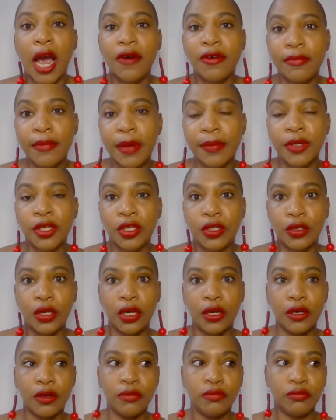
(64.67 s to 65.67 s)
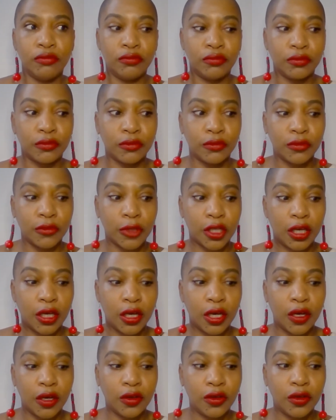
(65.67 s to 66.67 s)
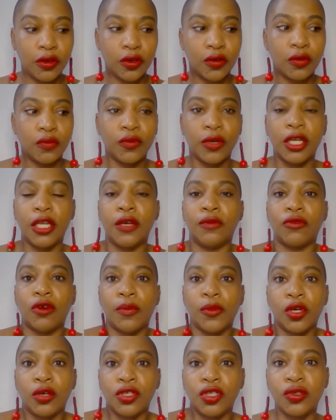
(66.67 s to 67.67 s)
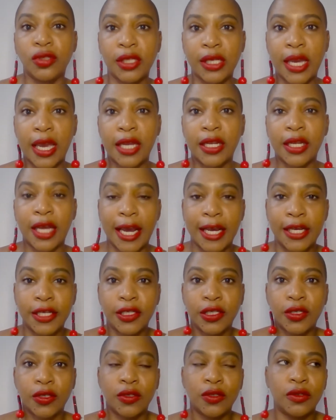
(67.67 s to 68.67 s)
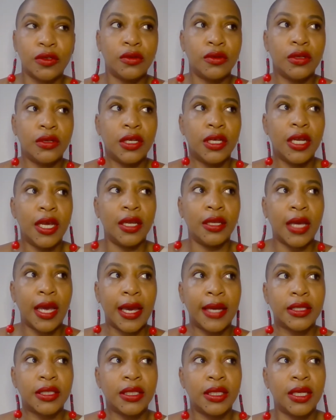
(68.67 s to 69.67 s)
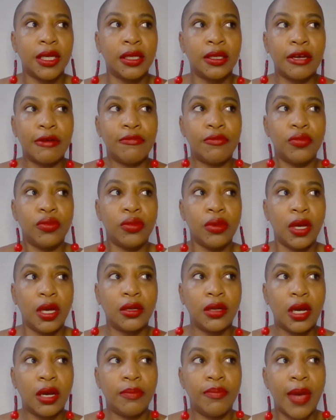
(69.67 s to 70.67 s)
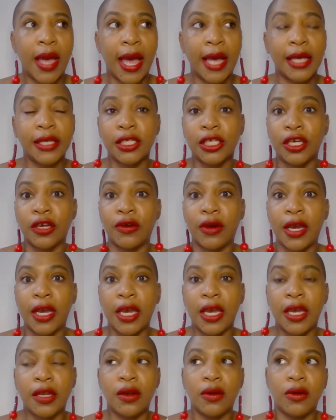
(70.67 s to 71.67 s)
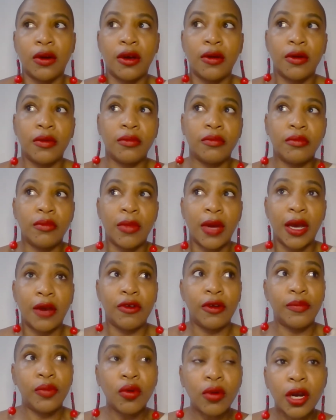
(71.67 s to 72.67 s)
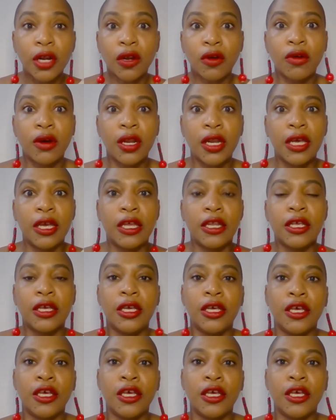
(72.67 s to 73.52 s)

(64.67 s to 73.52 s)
I remember, reading Romeo and Juliet in high school, and actually getting a passing grade on my report on it.